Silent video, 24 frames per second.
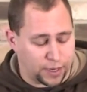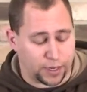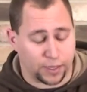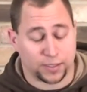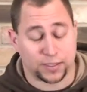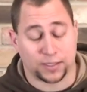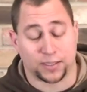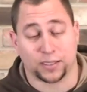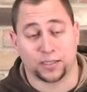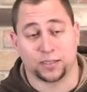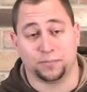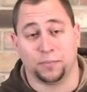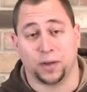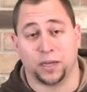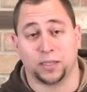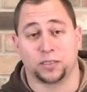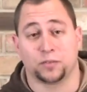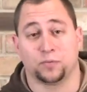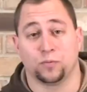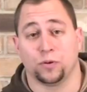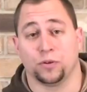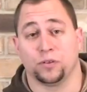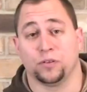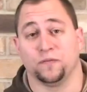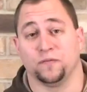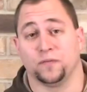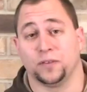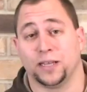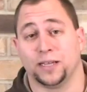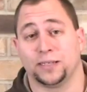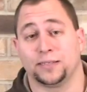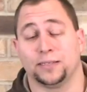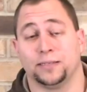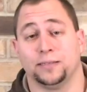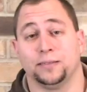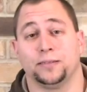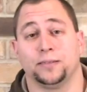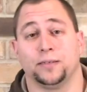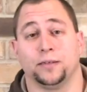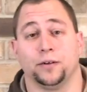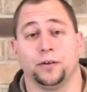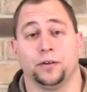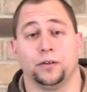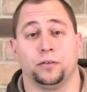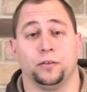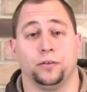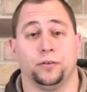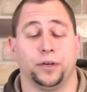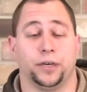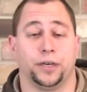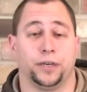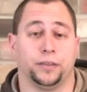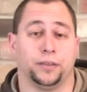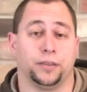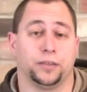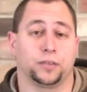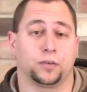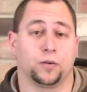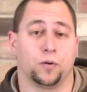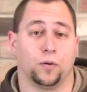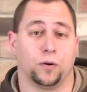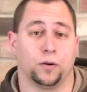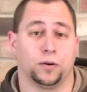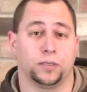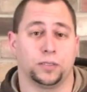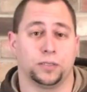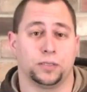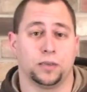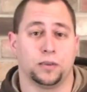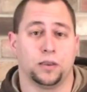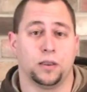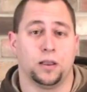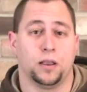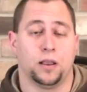6 months worth of lessons that are included in this course.